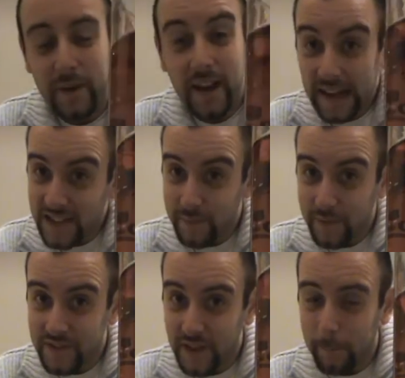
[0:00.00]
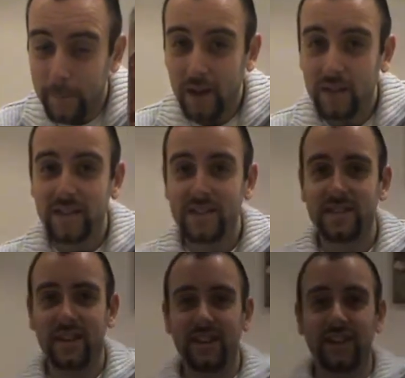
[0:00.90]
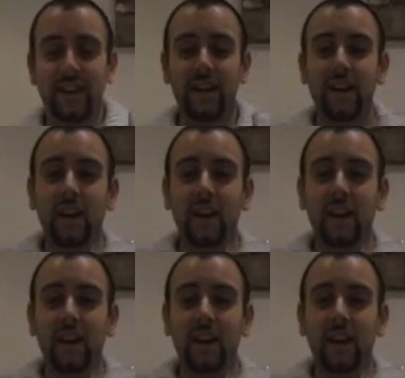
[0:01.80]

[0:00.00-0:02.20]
but Aspall's mulled cider,